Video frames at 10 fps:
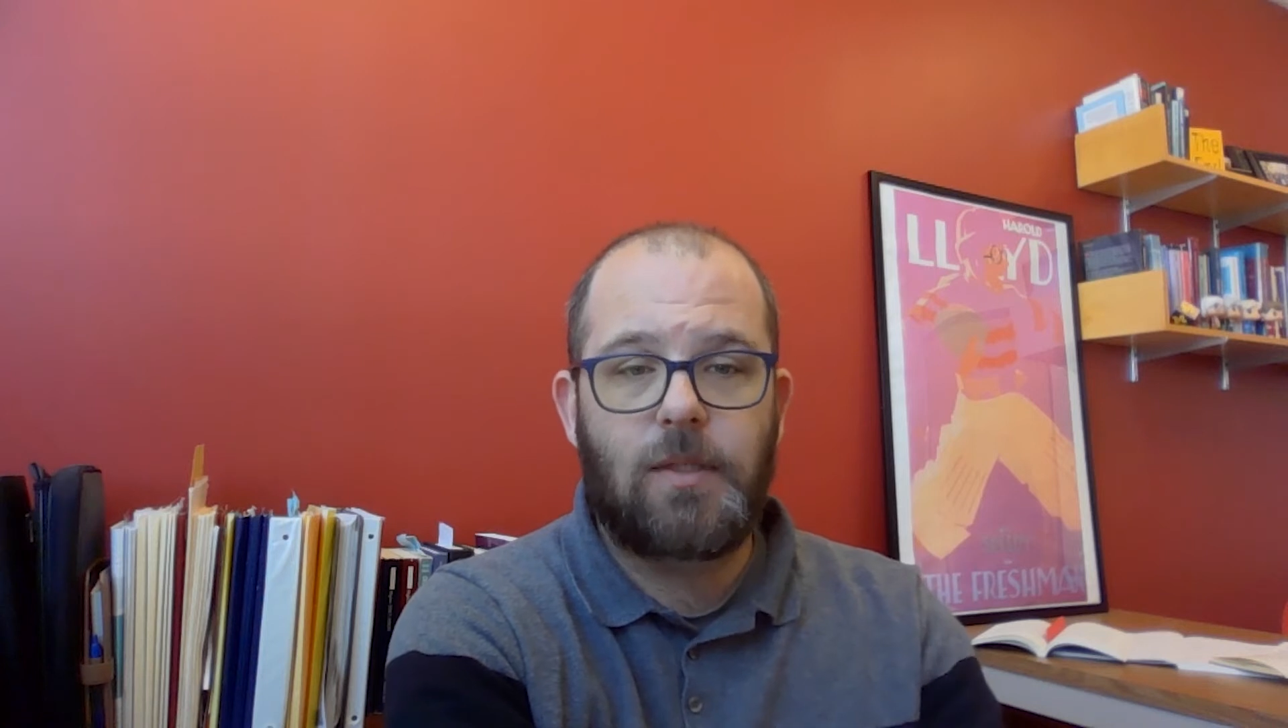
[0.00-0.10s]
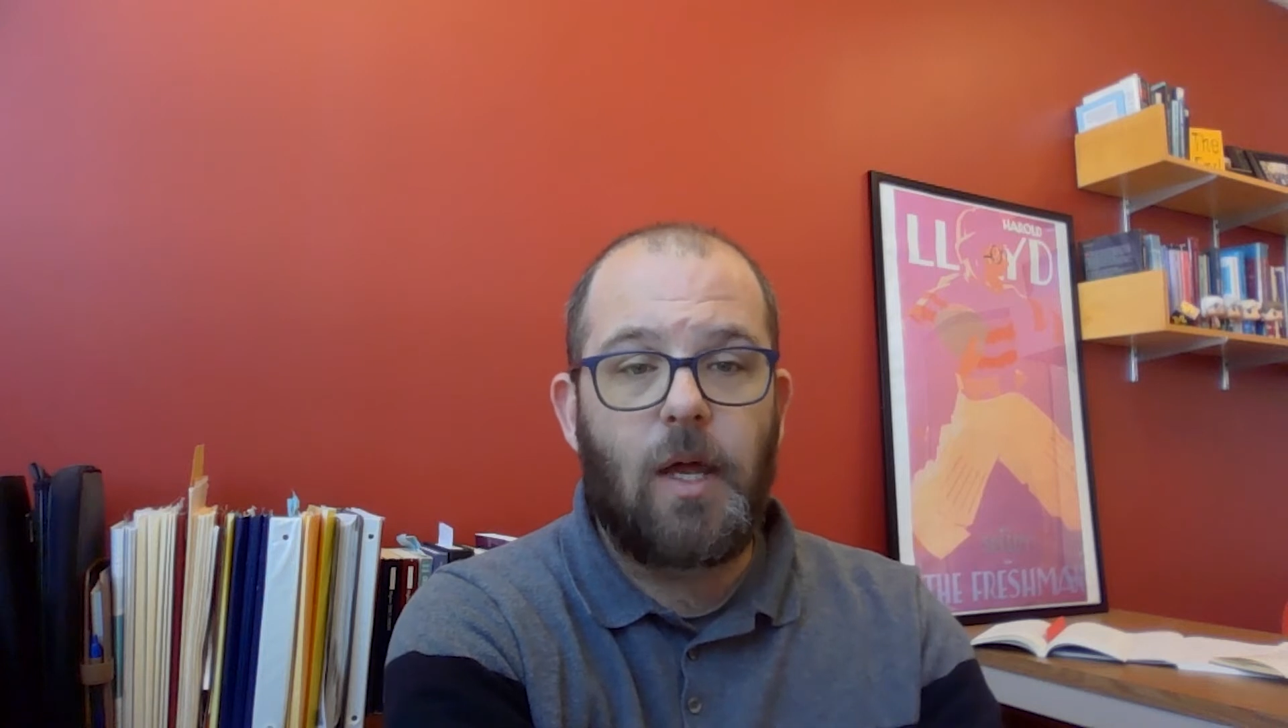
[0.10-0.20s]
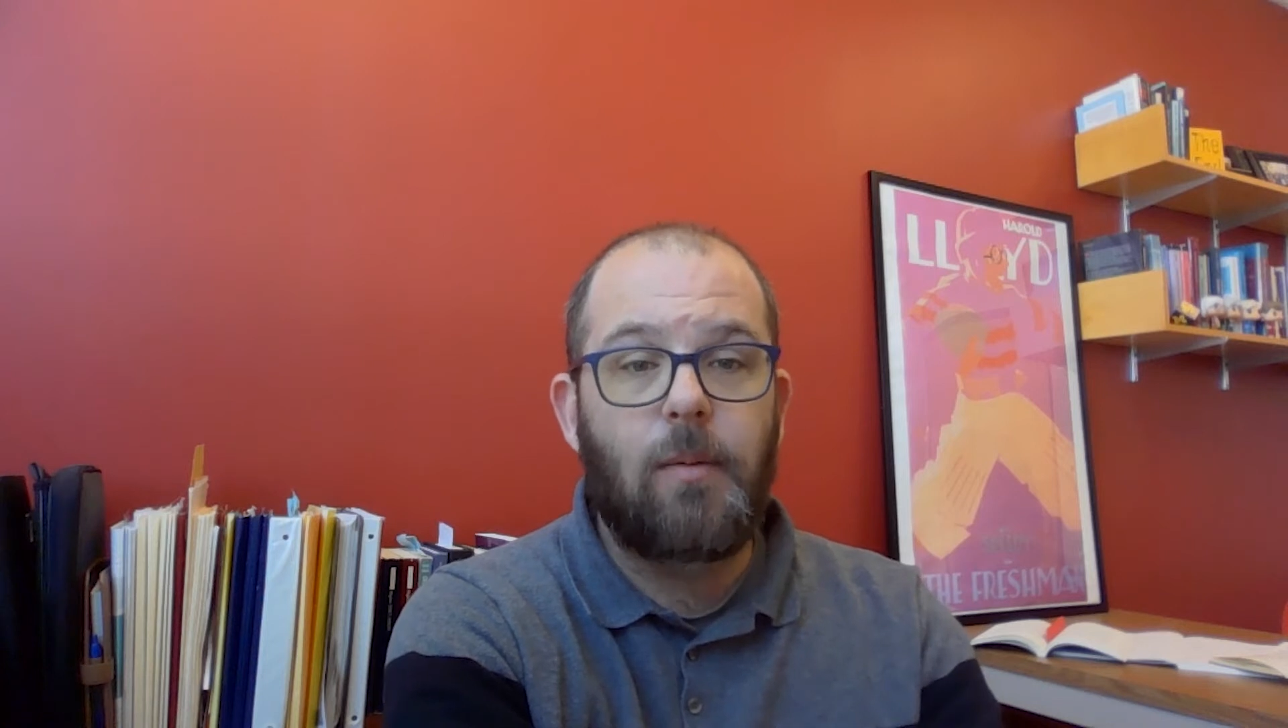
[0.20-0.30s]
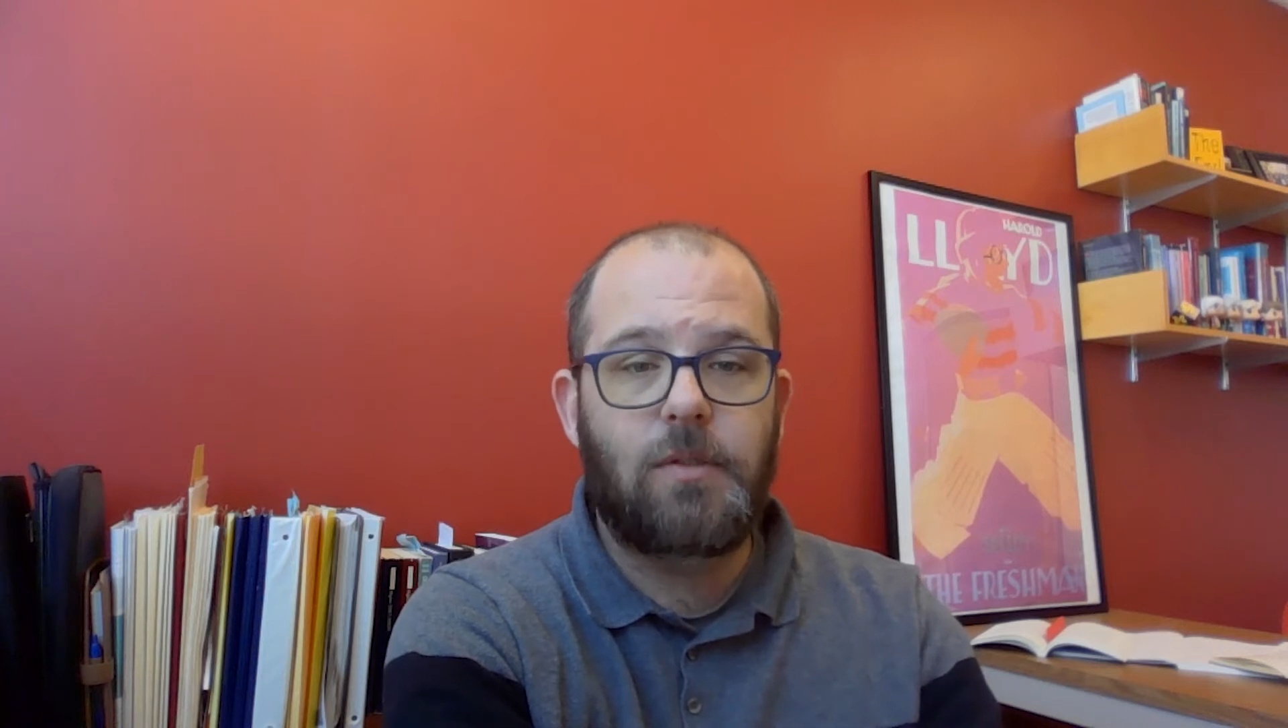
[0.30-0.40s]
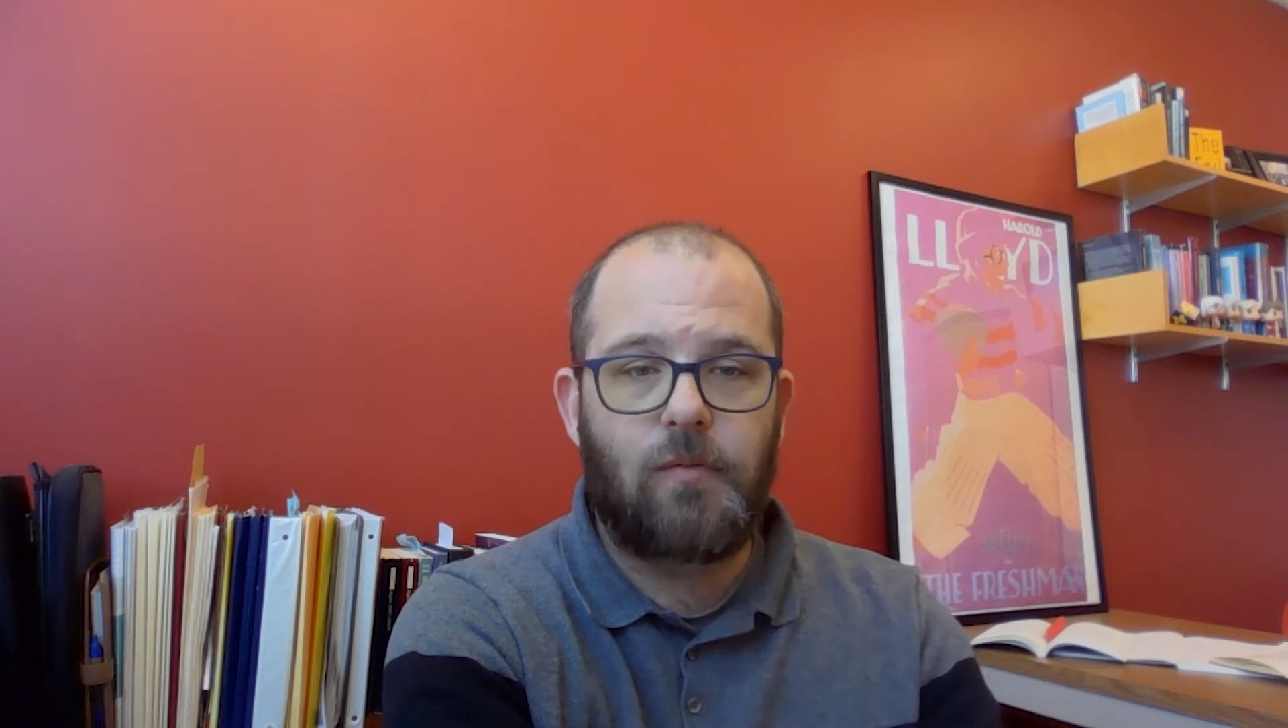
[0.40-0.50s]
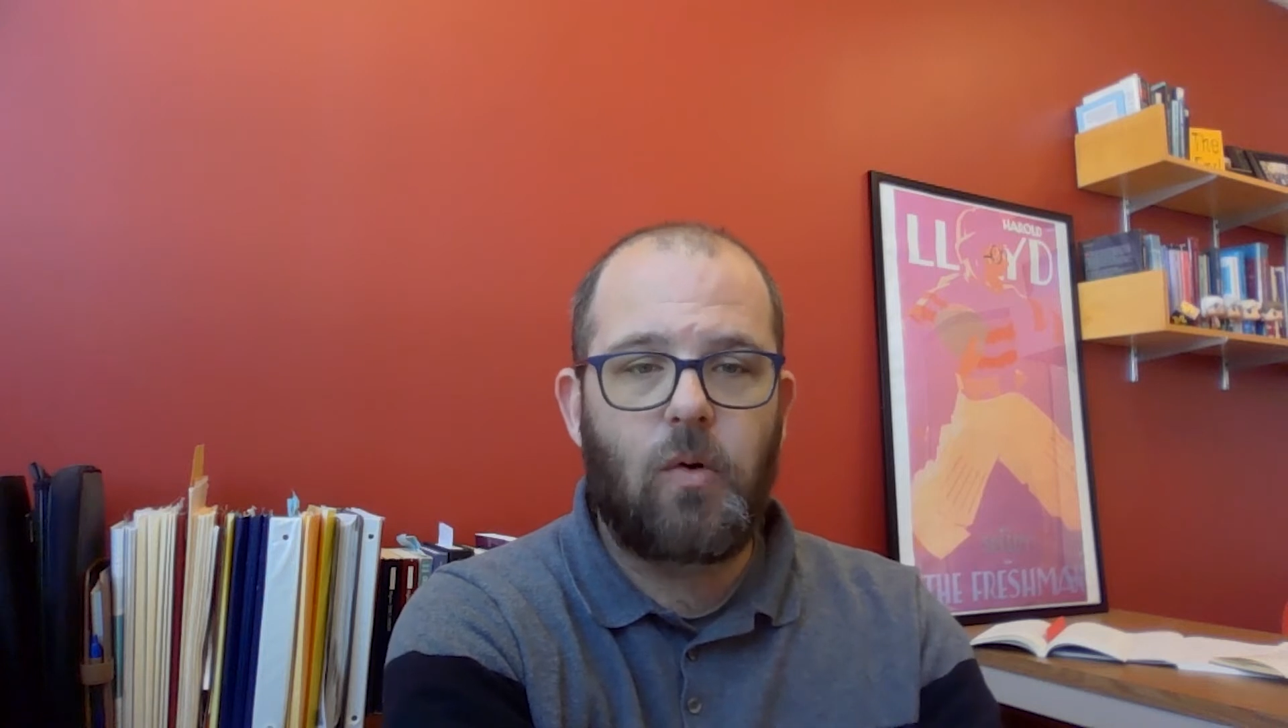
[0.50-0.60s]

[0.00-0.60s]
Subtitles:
types of